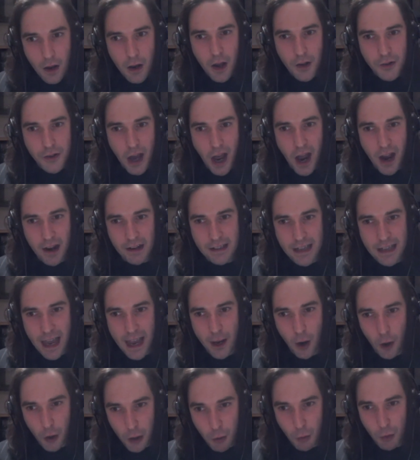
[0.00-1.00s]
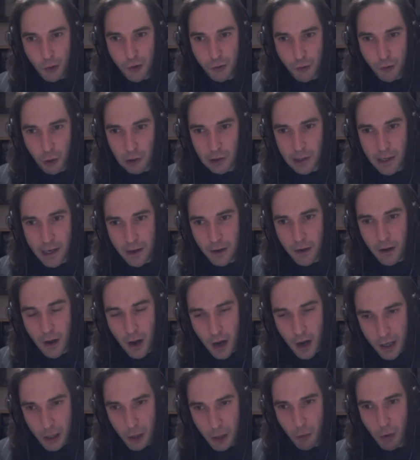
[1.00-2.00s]
dark day, or you were struggling
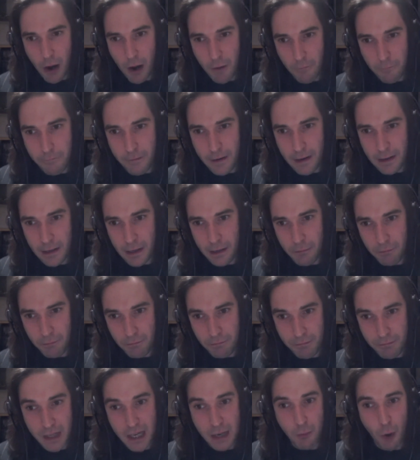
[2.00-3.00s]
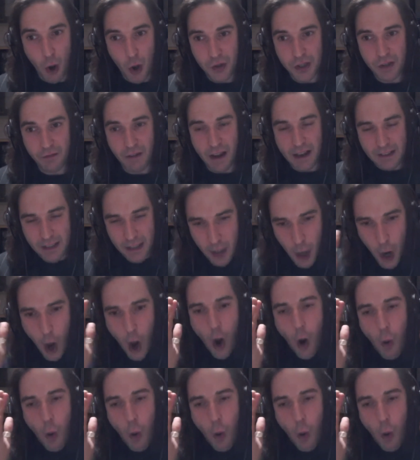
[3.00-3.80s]
and you were feeling demotivated.